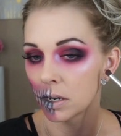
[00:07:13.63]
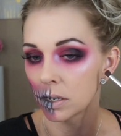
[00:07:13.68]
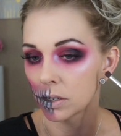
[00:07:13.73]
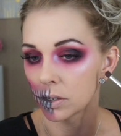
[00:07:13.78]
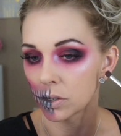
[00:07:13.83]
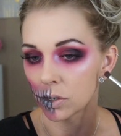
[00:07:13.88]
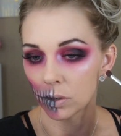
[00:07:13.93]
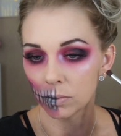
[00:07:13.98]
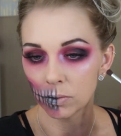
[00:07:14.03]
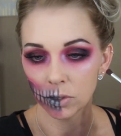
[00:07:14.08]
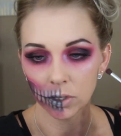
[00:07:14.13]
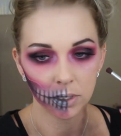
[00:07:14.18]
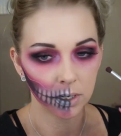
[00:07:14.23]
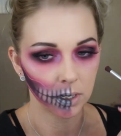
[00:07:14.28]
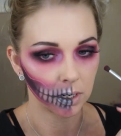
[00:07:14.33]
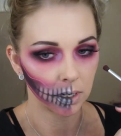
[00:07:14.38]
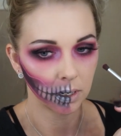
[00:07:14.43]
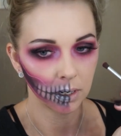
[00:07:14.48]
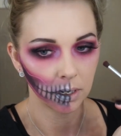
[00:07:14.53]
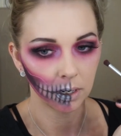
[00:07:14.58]
So I'm just going
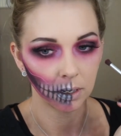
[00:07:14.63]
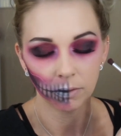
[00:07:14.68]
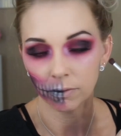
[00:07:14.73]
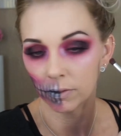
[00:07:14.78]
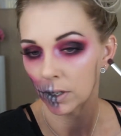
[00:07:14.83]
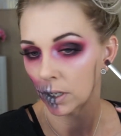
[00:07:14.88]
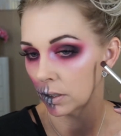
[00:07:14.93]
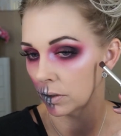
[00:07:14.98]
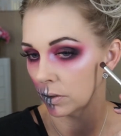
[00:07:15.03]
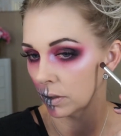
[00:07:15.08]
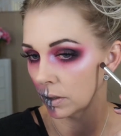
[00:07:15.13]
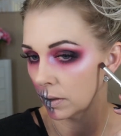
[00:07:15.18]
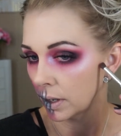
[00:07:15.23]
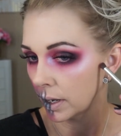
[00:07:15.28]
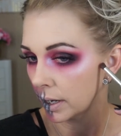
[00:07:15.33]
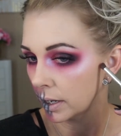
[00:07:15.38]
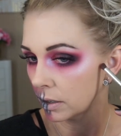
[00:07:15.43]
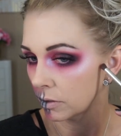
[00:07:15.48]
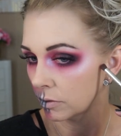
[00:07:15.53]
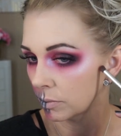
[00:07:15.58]
to kind of follow the
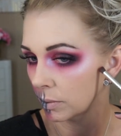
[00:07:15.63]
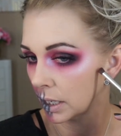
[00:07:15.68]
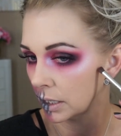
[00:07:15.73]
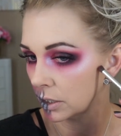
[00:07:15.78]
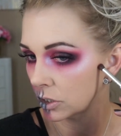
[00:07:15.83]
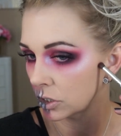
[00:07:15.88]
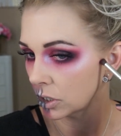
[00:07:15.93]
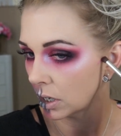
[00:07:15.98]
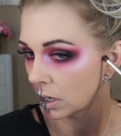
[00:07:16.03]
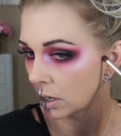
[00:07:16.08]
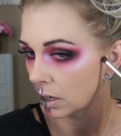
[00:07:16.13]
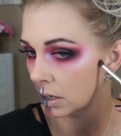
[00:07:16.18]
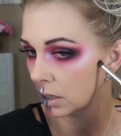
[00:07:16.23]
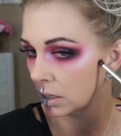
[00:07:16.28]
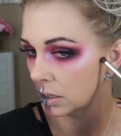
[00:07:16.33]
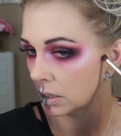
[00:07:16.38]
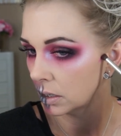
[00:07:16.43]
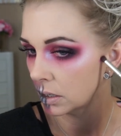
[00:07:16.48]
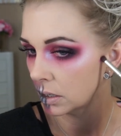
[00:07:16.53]
line of my jaw.